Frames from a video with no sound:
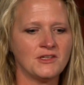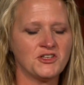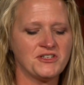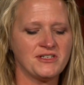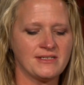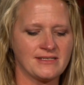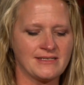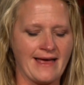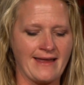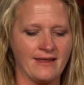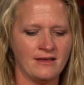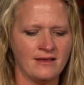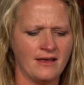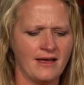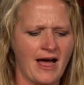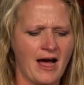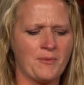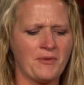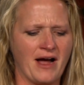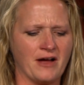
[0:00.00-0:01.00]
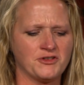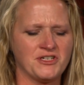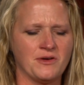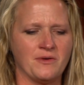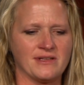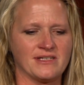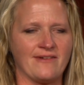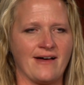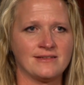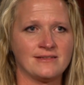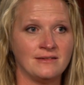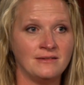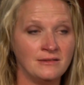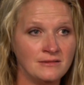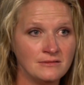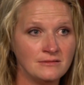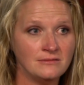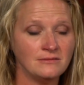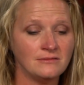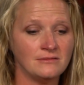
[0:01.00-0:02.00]
she just said how proud she was of us
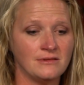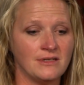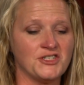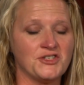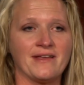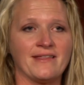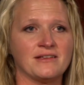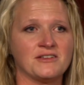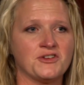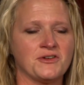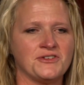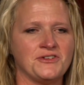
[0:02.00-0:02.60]
in doing this.